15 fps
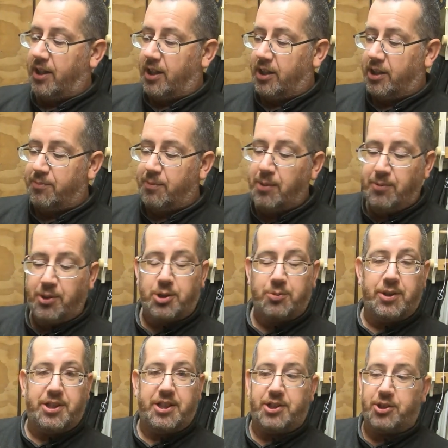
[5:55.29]
the moment you
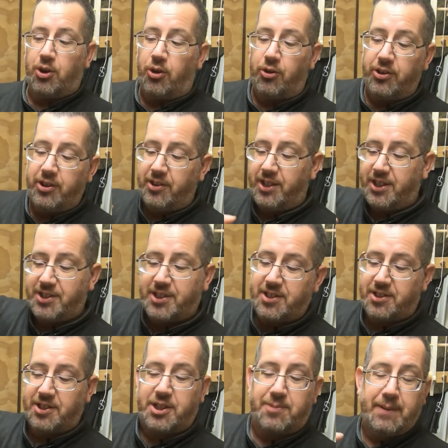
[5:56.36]
switch this on, this
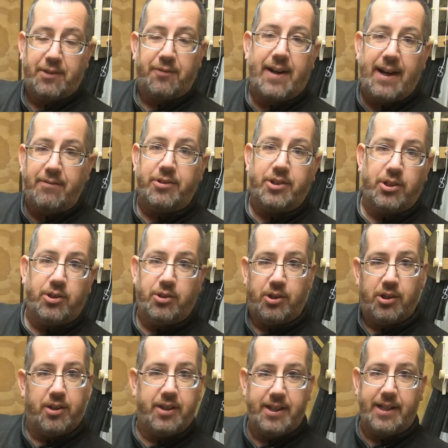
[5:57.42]
doesn't spin round
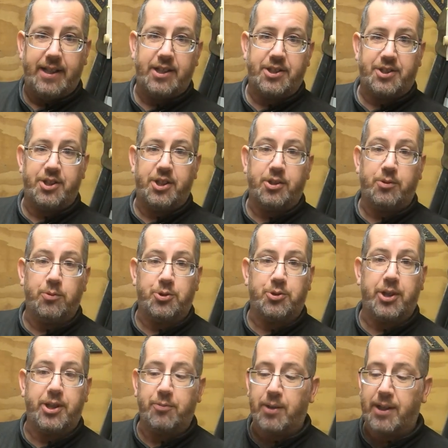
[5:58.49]
in a circle
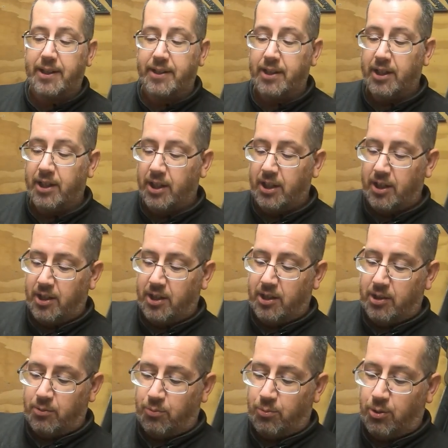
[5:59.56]
straight away.
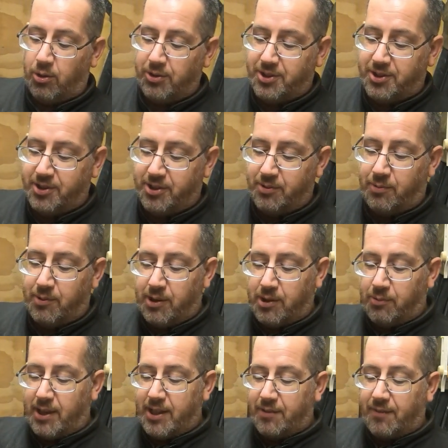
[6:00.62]
What the, the
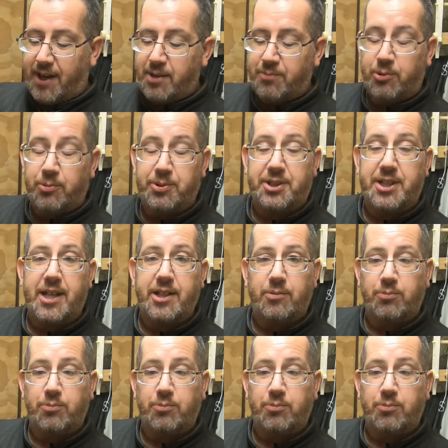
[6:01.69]
way the random orbit sander